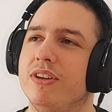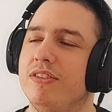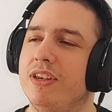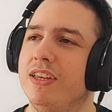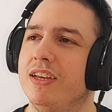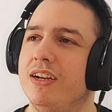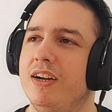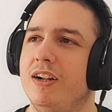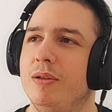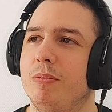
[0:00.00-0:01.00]
or anything,
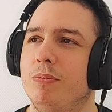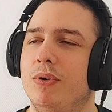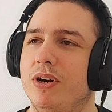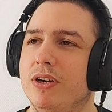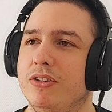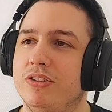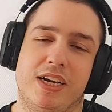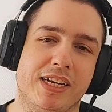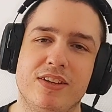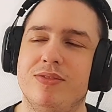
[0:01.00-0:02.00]
but
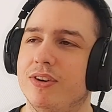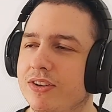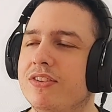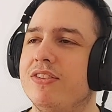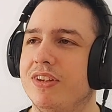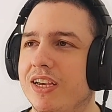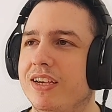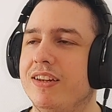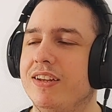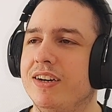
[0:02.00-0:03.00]
I like his voice
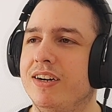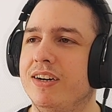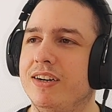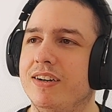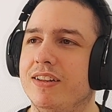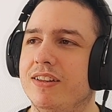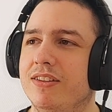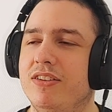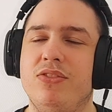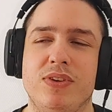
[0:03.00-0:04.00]
and
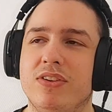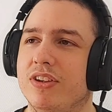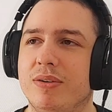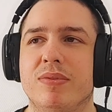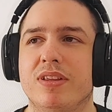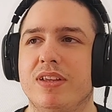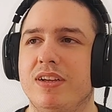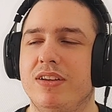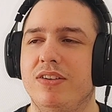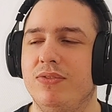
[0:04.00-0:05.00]
this fits him.
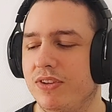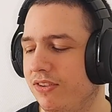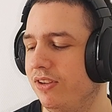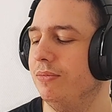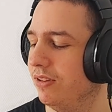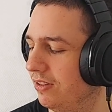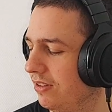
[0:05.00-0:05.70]
This fits him.